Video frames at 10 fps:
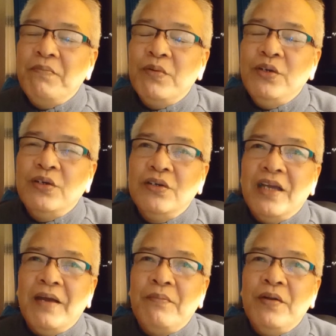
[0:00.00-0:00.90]
po yung
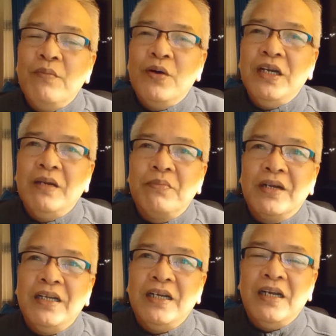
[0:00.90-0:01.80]
every morning
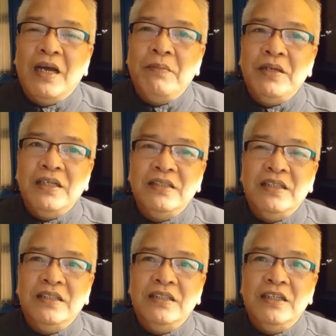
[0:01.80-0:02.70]
prayer namin ni
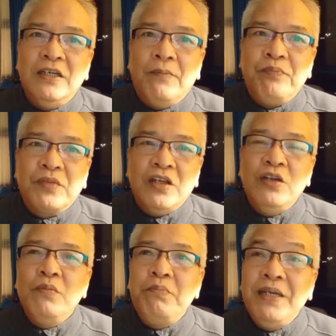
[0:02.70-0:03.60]
Gigi.
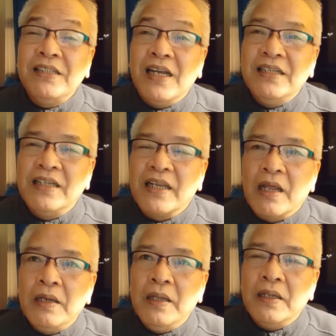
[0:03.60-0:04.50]
Yung peace and
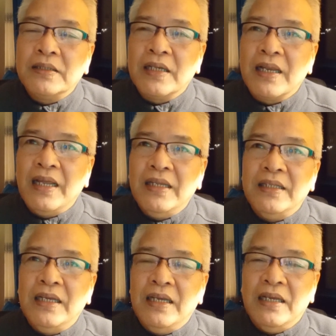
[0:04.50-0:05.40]

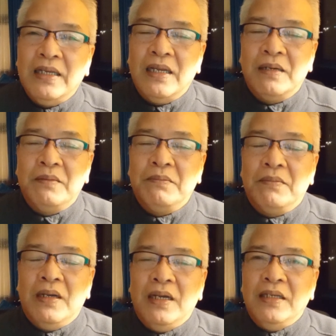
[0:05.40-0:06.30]
serenity
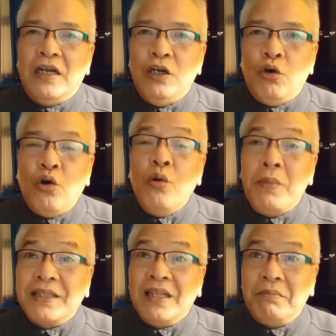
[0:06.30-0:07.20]
ng loob
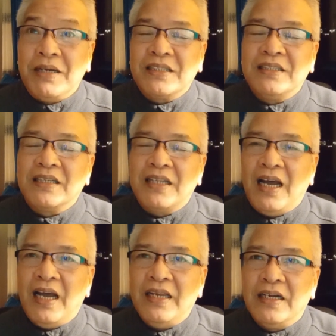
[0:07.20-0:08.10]
at labas ng
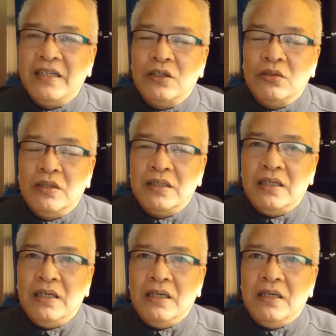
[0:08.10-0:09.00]
tahanan ito.
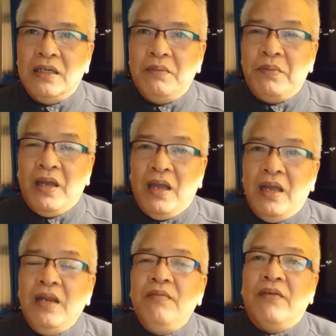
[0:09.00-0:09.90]
If
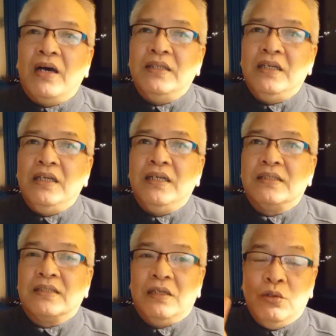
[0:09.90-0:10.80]
anybody
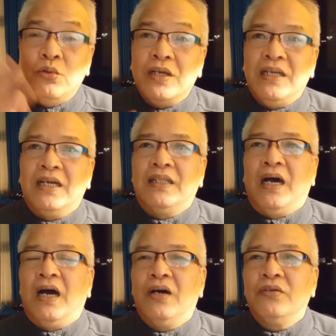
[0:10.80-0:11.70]
is looking at the
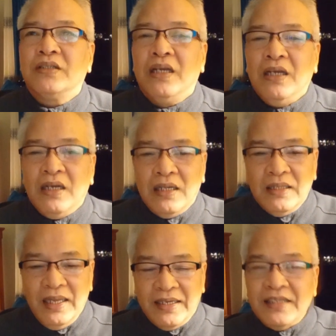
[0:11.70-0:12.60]
house,
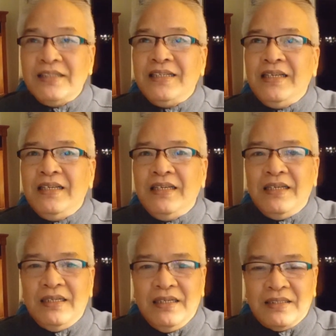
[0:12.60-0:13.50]
they can see
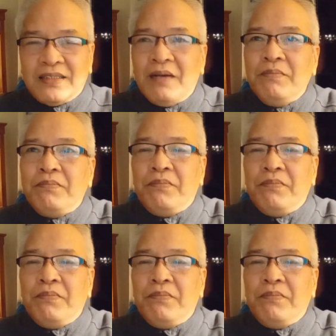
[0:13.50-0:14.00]
some